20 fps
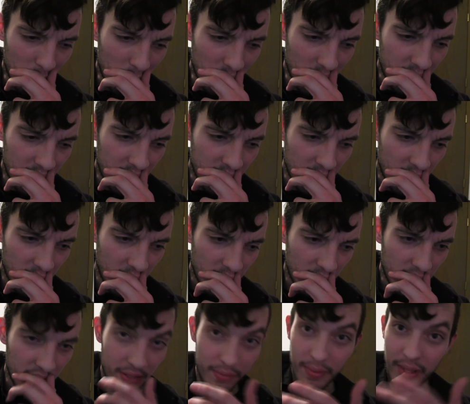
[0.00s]
But
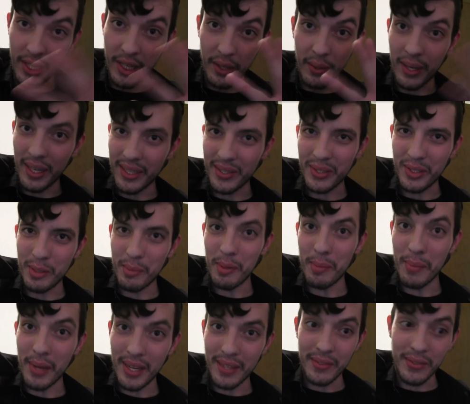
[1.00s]
this video has to
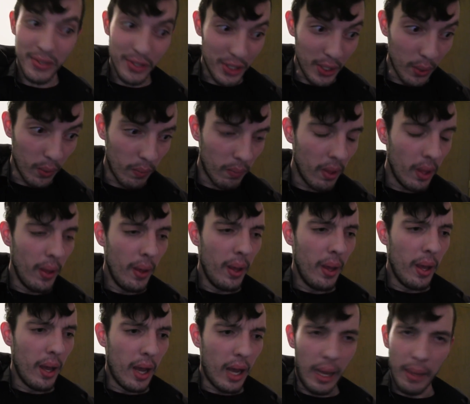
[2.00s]
be made, so
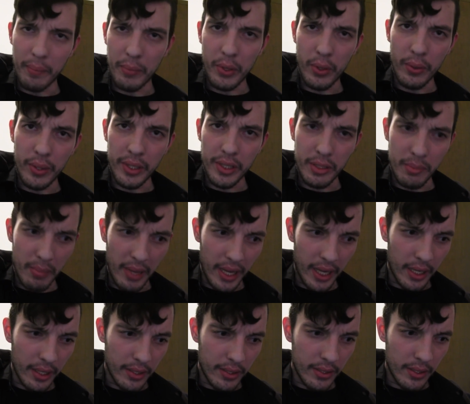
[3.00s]
I'm going to
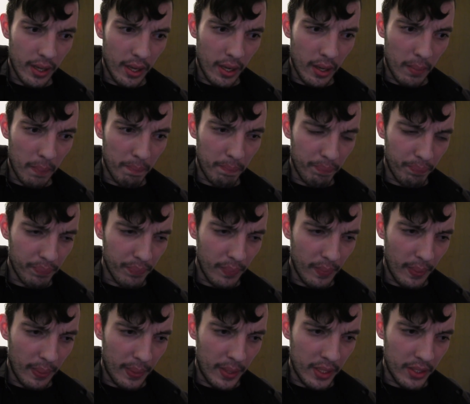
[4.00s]
make it.
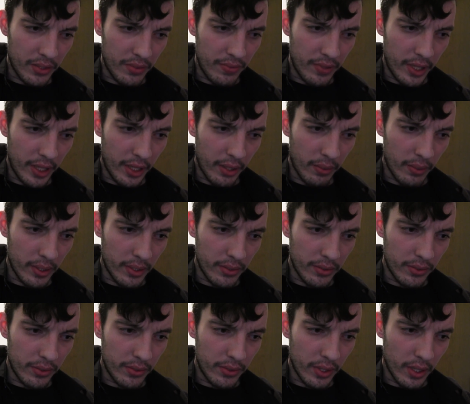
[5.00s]
This video
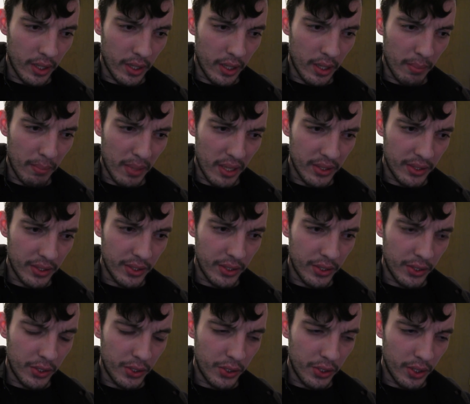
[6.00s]
is a
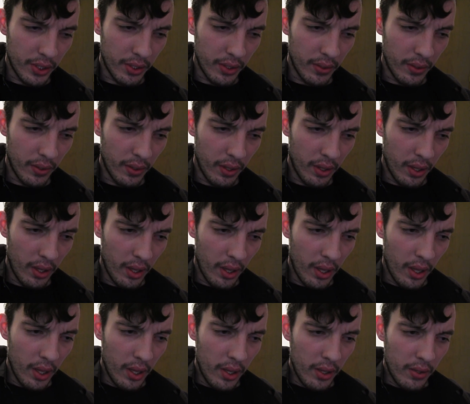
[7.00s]
message
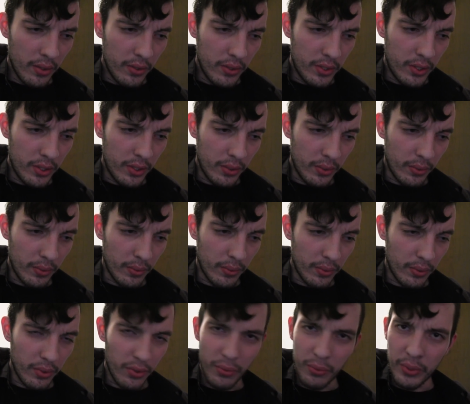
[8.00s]

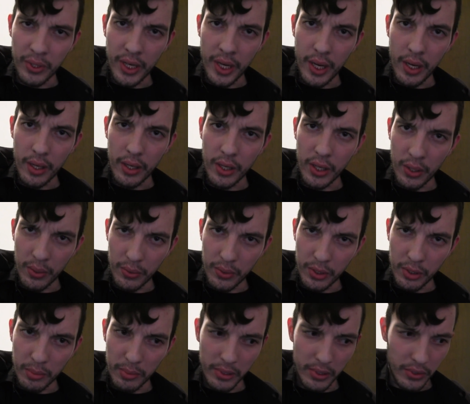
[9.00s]
to 3
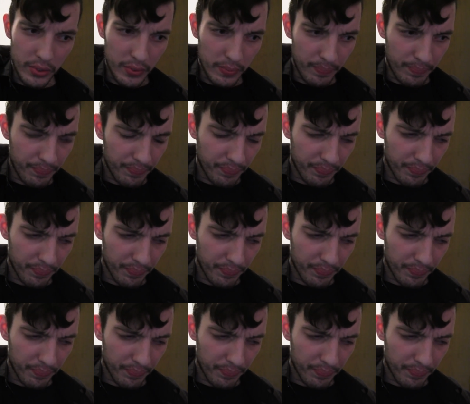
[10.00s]
YouTubers